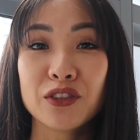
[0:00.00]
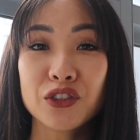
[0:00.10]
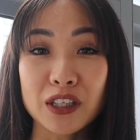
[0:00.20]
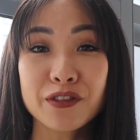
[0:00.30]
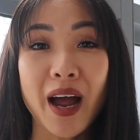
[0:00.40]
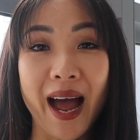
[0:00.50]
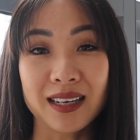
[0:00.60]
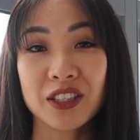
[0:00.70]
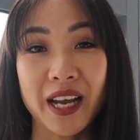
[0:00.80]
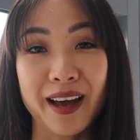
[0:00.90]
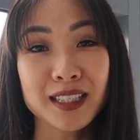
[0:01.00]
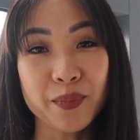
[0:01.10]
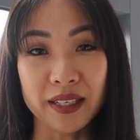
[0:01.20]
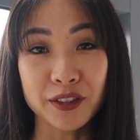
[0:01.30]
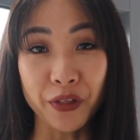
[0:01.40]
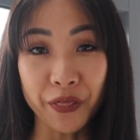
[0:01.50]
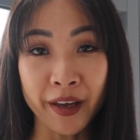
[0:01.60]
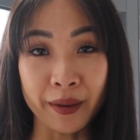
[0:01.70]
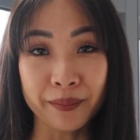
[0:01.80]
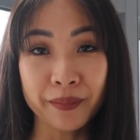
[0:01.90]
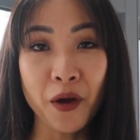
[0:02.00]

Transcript: and search for hashtags based on theme.